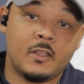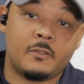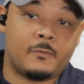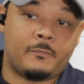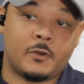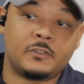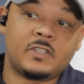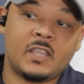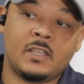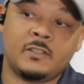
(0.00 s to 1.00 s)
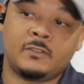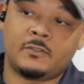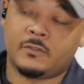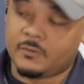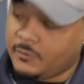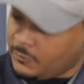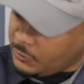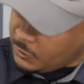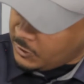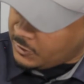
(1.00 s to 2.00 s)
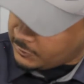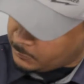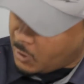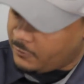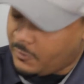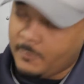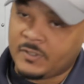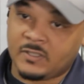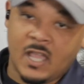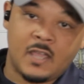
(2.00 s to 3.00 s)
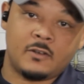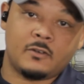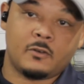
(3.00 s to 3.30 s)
The first thing is you need a smart thermostat,